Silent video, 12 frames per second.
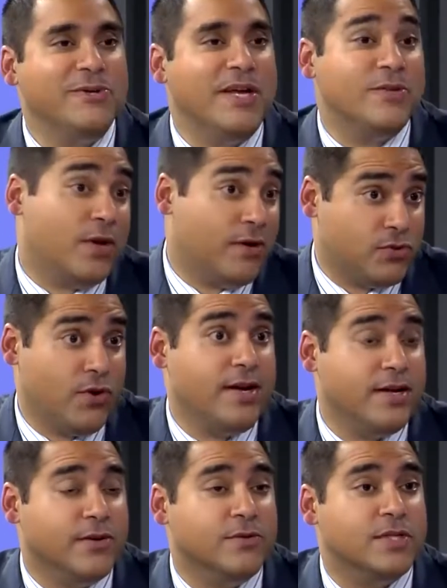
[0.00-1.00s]
It's what I was
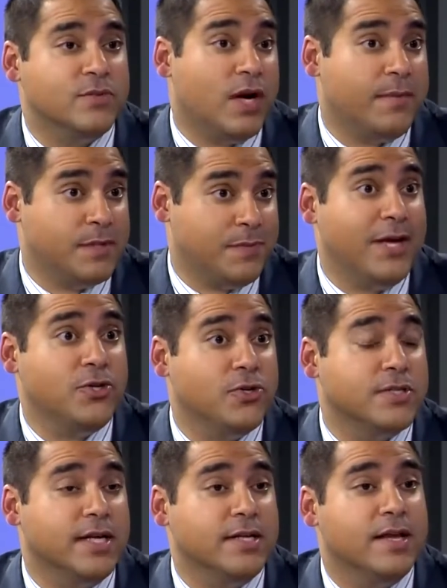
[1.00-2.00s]
trained to do. It's what I'm a
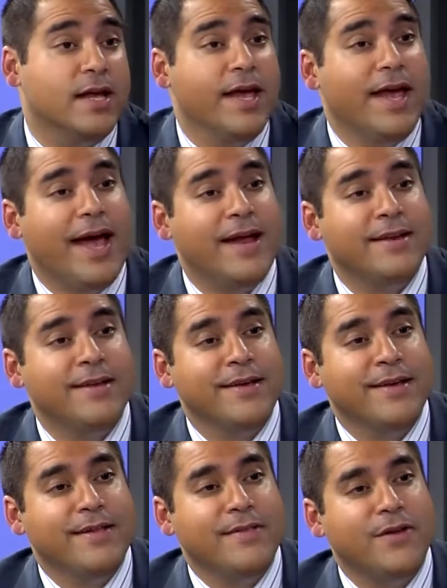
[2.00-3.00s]
specialist in. And
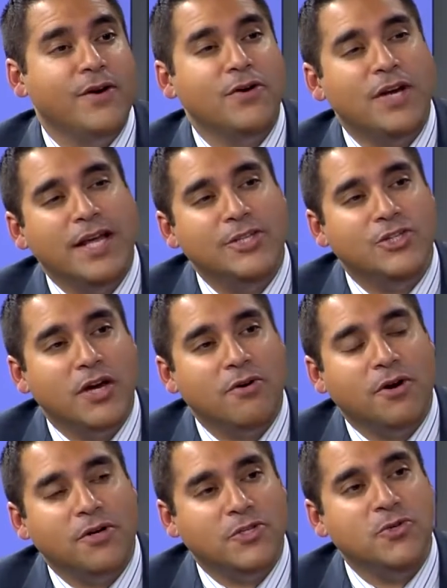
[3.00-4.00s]
there, in
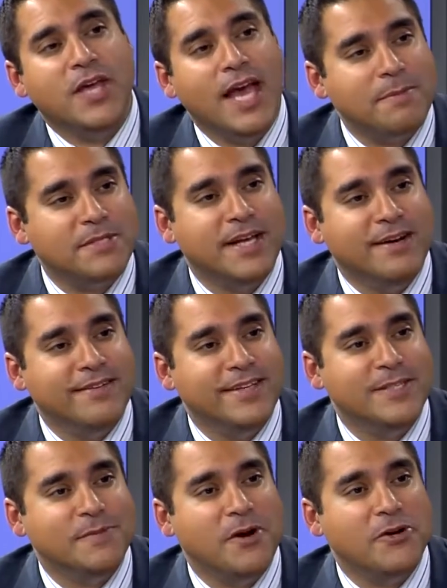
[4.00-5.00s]
general, are two camps now
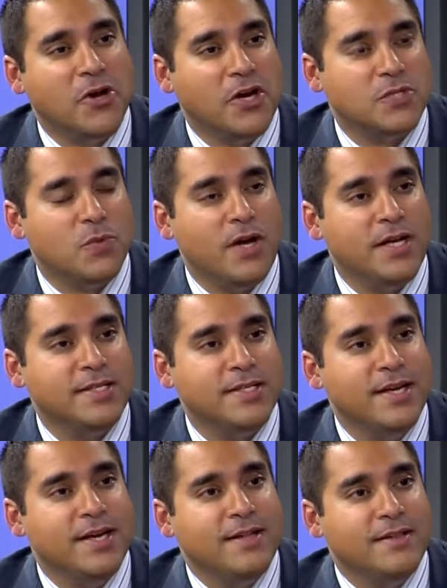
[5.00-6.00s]
in periodontics. One is
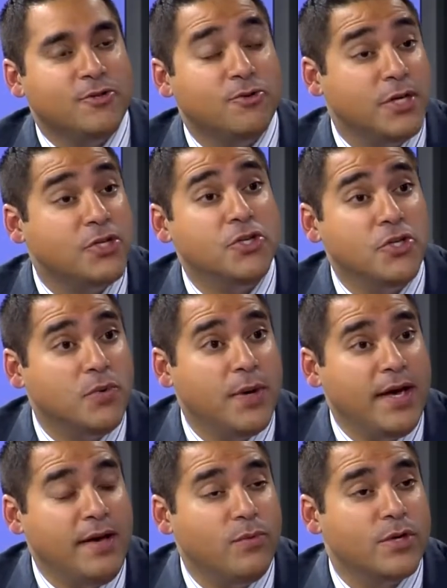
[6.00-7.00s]
the traditional
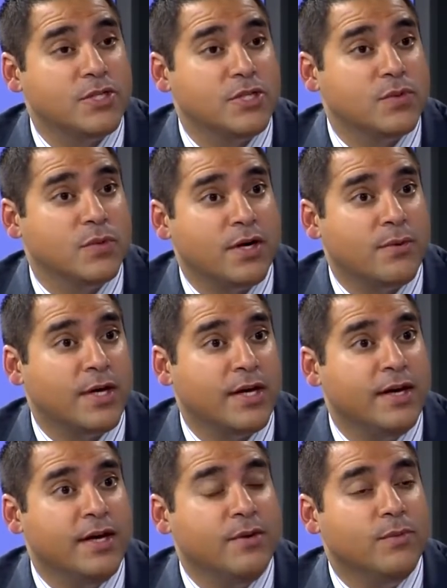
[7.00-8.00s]
way, which is where
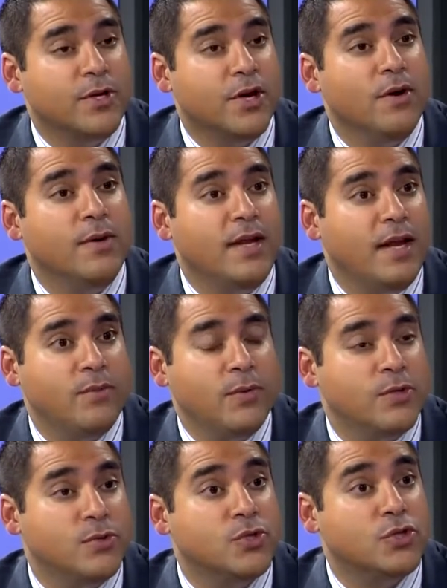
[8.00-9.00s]
we would go in and we
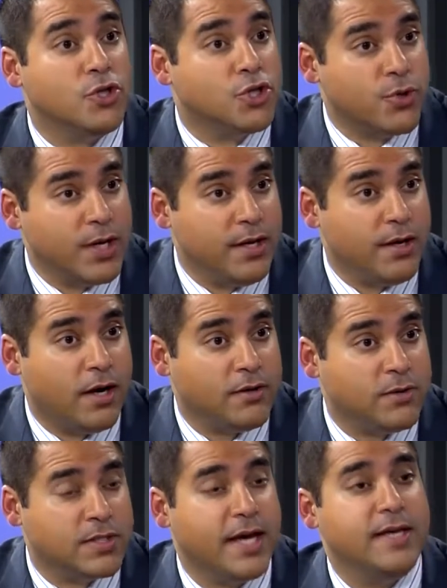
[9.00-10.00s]
would do surgery on
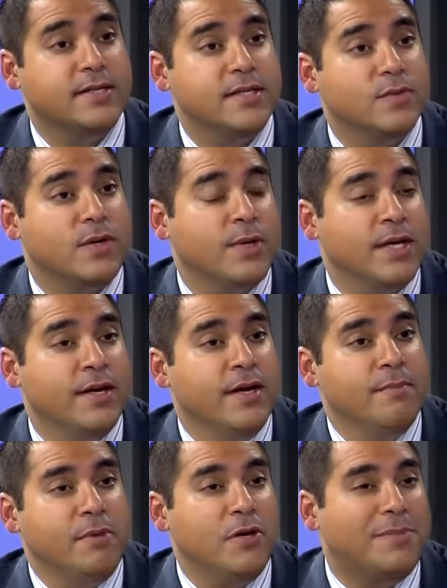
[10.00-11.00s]
those cases, where we
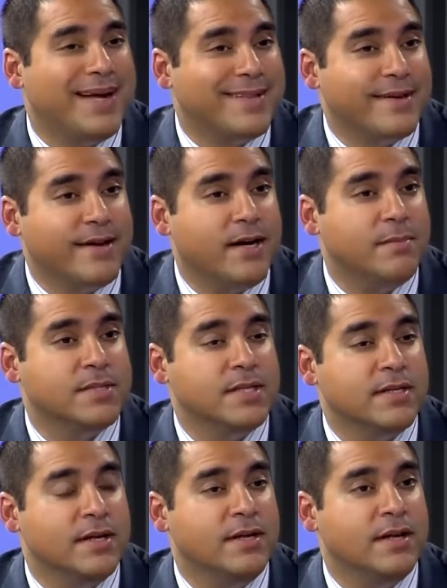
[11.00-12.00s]
peel back the gums
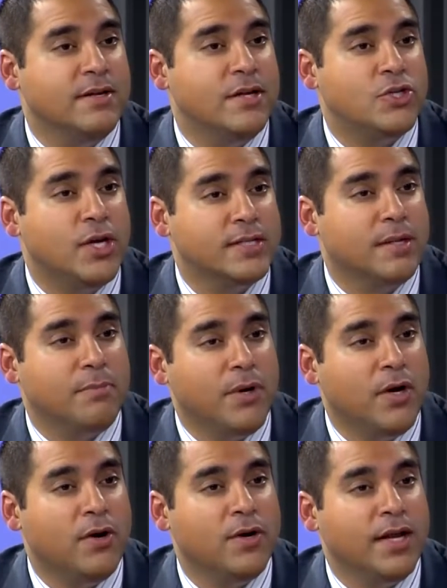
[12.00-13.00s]
and adjust the
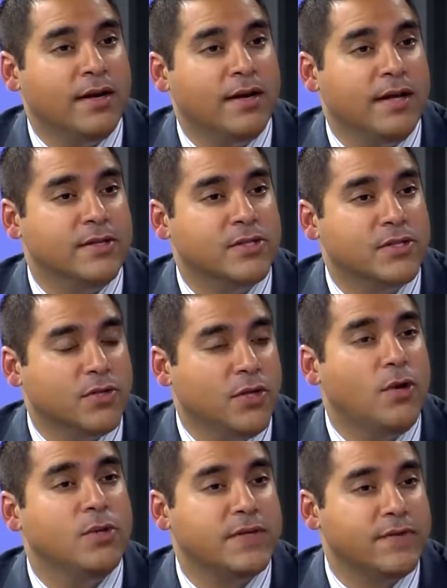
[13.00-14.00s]
bone and
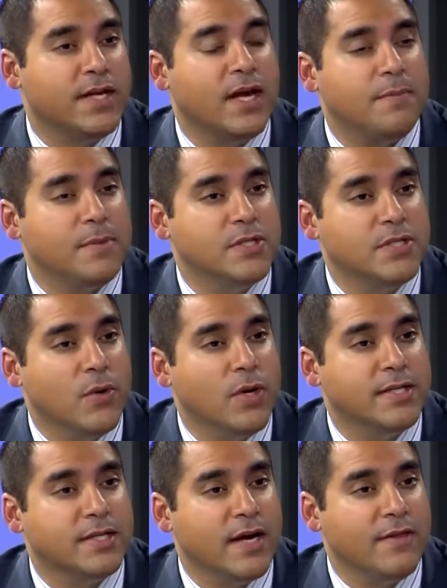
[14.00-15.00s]
close everything up and sew it
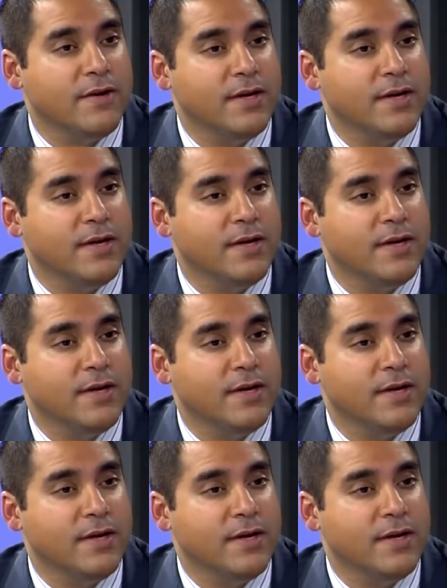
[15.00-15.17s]
up together.